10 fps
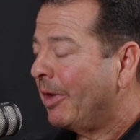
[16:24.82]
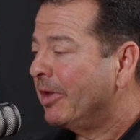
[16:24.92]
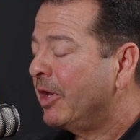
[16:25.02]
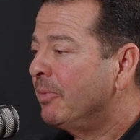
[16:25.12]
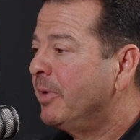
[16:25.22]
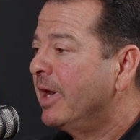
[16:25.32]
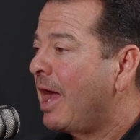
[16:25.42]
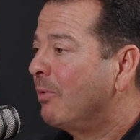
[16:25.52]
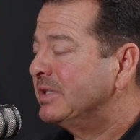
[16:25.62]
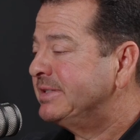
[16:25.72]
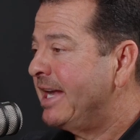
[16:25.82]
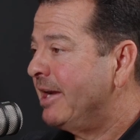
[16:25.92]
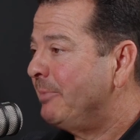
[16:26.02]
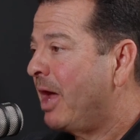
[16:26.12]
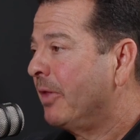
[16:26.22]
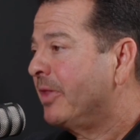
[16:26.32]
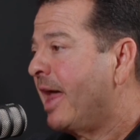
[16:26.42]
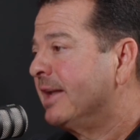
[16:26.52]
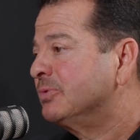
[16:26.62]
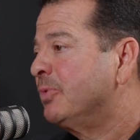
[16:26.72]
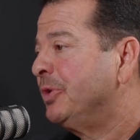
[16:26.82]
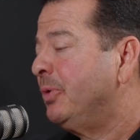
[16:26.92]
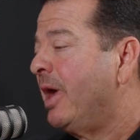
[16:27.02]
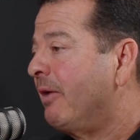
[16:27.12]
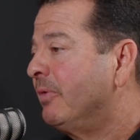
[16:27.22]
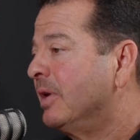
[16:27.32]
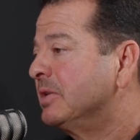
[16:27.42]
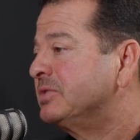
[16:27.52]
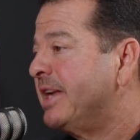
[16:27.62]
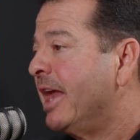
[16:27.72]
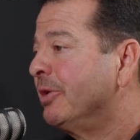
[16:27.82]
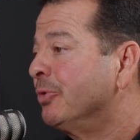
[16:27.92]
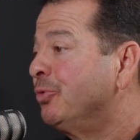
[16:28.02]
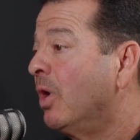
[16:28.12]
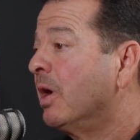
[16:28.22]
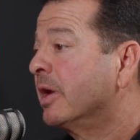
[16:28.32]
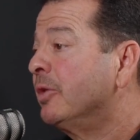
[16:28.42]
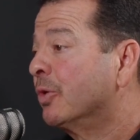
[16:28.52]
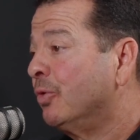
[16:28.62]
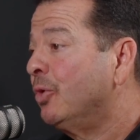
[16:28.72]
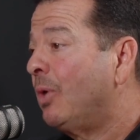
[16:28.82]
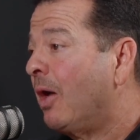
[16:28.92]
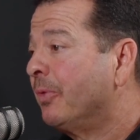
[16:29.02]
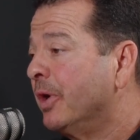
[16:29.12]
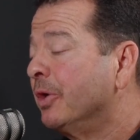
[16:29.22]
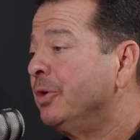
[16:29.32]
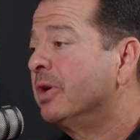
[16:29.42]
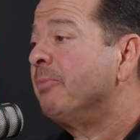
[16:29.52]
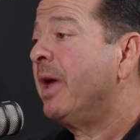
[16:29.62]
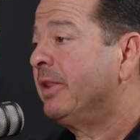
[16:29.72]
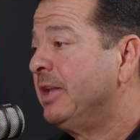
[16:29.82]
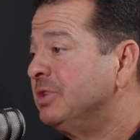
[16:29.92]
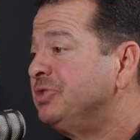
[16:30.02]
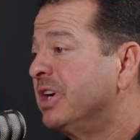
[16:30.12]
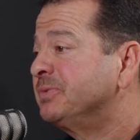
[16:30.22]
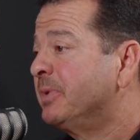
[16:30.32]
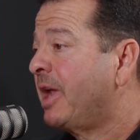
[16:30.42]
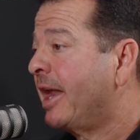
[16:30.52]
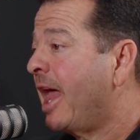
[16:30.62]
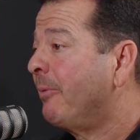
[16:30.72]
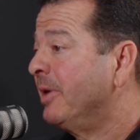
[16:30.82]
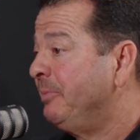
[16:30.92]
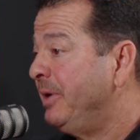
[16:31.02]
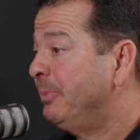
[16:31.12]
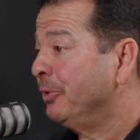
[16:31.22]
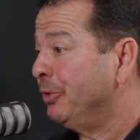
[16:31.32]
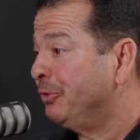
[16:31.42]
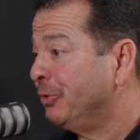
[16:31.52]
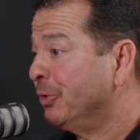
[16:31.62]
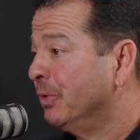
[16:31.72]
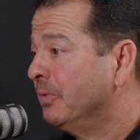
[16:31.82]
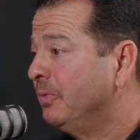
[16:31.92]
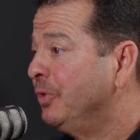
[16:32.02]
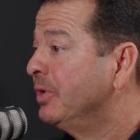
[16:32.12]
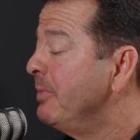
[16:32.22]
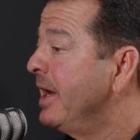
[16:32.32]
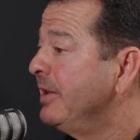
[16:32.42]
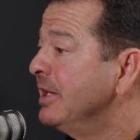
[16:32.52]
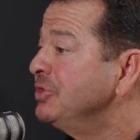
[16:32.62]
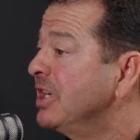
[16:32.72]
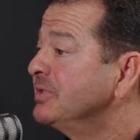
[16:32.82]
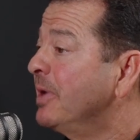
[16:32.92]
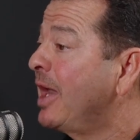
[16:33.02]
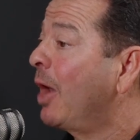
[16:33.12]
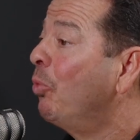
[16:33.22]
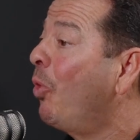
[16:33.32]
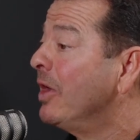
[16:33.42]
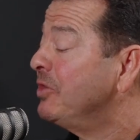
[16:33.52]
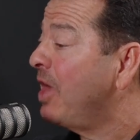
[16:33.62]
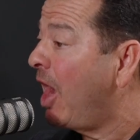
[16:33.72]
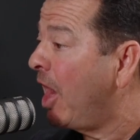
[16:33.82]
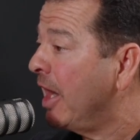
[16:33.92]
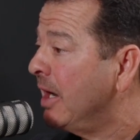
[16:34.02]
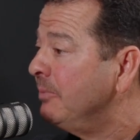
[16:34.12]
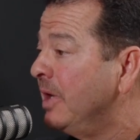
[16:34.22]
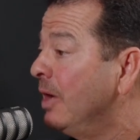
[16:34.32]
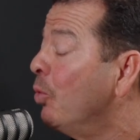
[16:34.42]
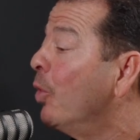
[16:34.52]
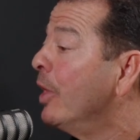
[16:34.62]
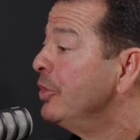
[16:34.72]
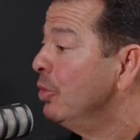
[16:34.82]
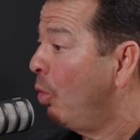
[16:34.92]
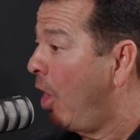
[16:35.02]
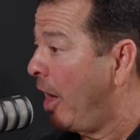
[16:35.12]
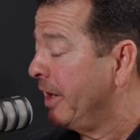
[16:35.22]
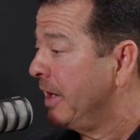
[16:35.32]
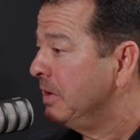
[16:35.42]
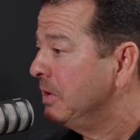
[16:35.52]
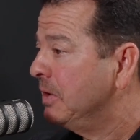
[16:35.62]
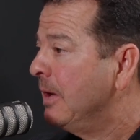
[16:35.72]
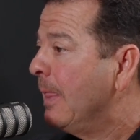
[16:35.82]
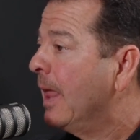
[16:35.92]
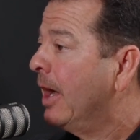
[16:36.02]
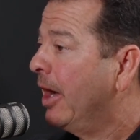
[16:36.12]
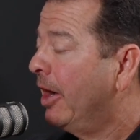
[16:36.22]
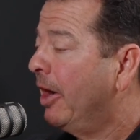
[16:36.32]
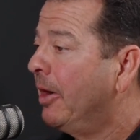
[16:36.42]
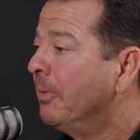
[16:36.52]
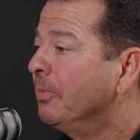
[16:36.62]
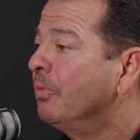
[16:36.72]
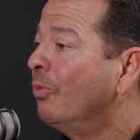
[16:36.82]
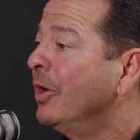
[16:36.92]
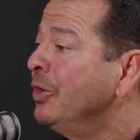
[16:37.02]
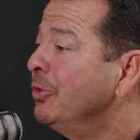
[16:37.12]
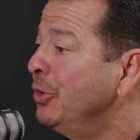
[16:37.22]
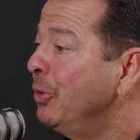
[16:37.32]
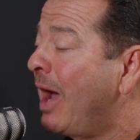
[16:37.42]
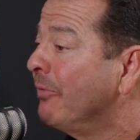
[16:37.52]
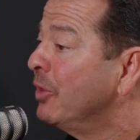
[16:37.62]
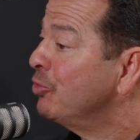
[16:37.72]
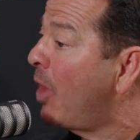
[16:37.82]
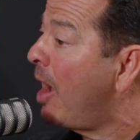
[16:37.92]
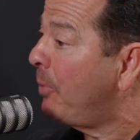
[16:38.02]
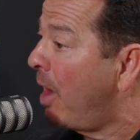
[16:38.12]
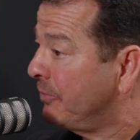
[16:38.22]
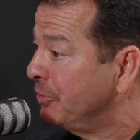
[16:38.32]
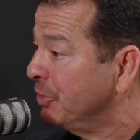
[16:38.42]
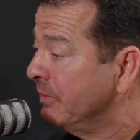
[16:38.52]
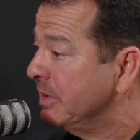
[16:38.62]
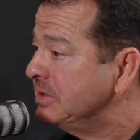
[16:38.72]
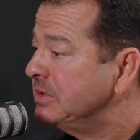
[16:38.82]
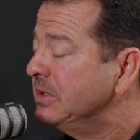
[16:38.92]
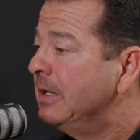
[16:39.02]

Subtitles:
little bit I would say about that is when you have the standard truck and the crew out there, you can make the adjustment on how many people you serve. You can make the adjustment on what time and where you want it. When you do have the drop-off service,